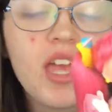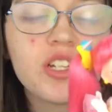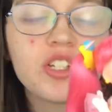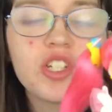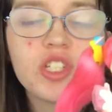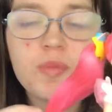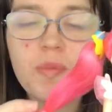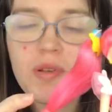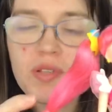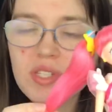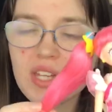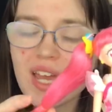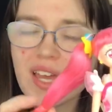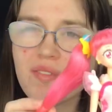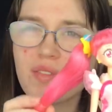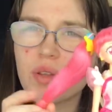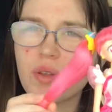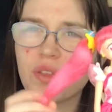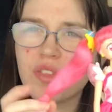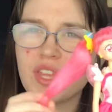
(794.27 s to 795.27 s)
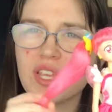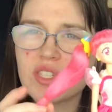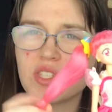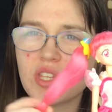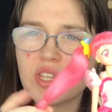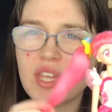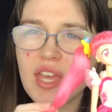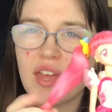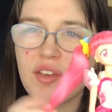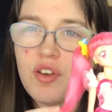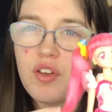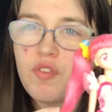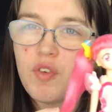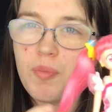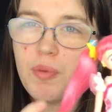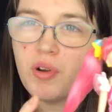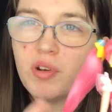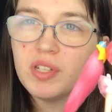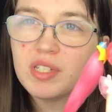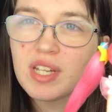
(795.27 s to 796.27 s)
She's supposed to have little things on the end of her
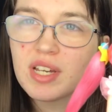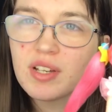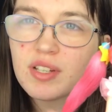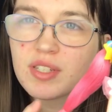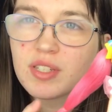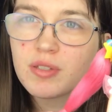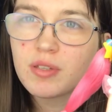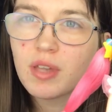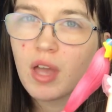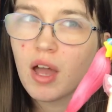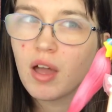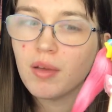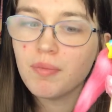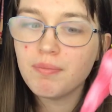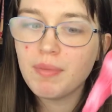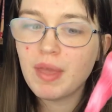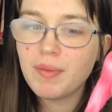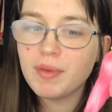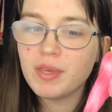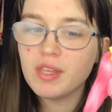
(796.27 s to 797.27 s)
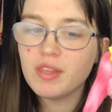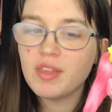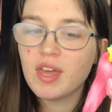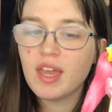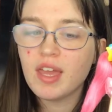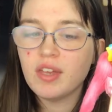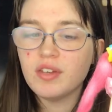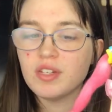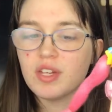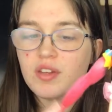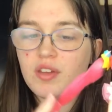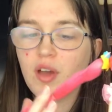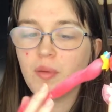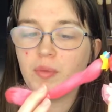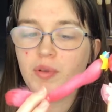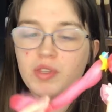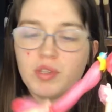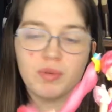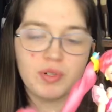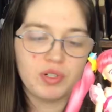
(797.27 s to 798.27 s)
ponytails. Um, maybe they did come
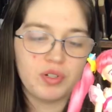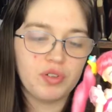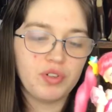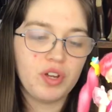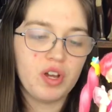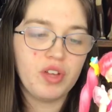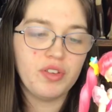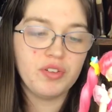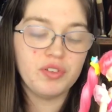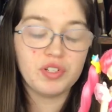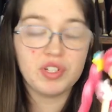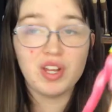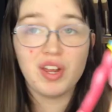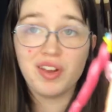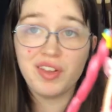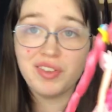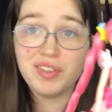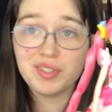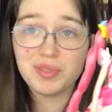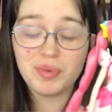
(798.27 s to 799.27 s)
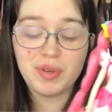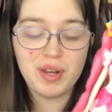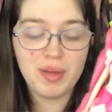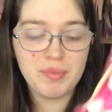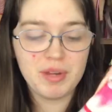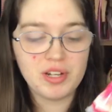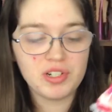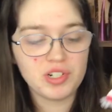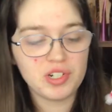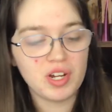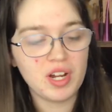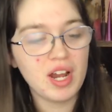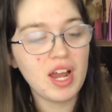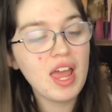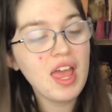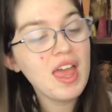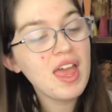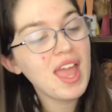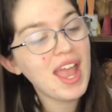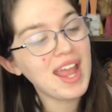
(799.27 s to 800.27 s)
with the original doll and they're just not on this one, I'm not sure.
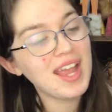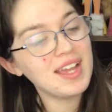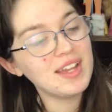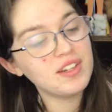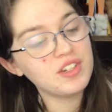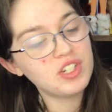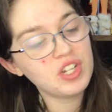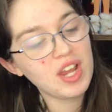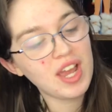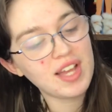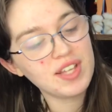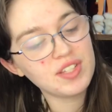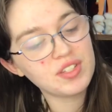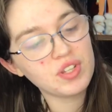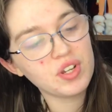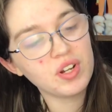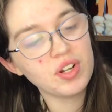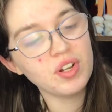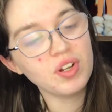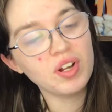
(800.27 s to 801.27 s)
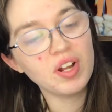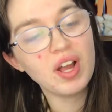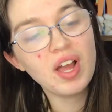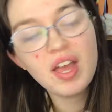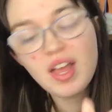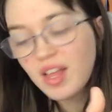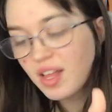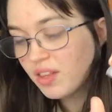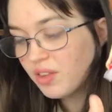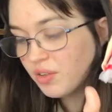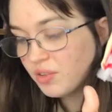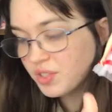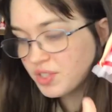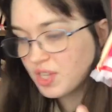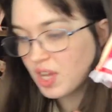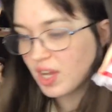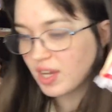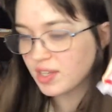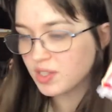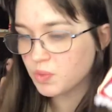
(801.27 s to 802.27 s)
And she has her little
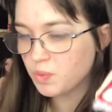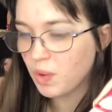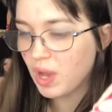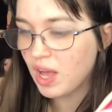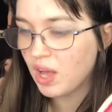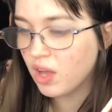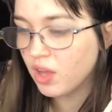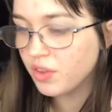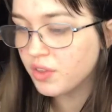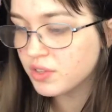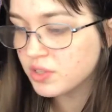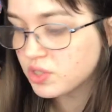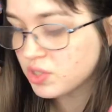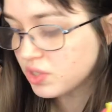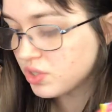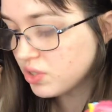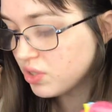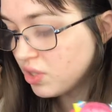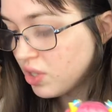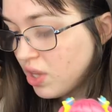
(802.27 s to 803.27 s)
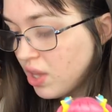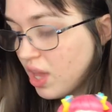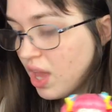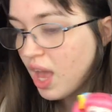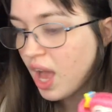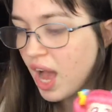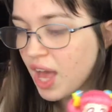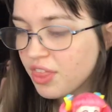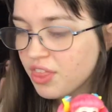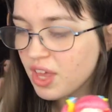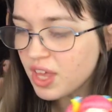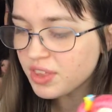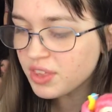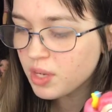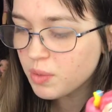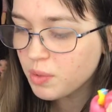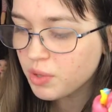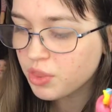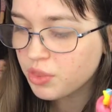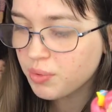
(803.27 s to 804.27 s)
sock as well. There's, I thought there
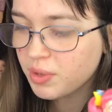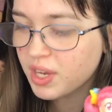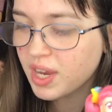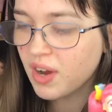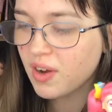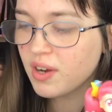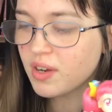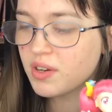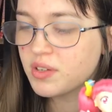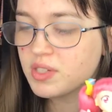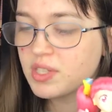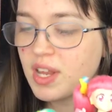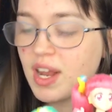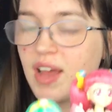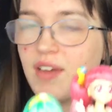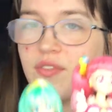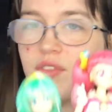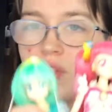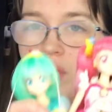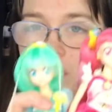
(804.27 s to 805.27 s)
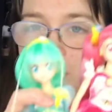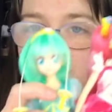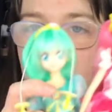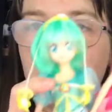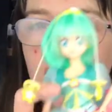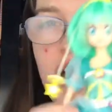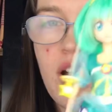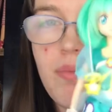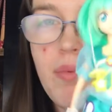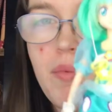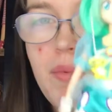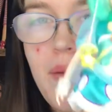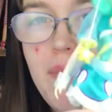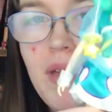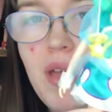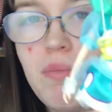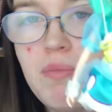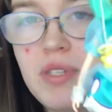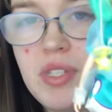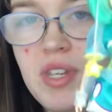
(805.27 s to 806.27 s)
were three characters that have the little sock, but maybe
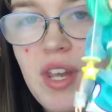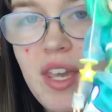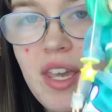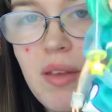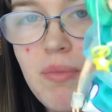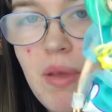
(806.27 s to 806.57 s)
I'm mistaken.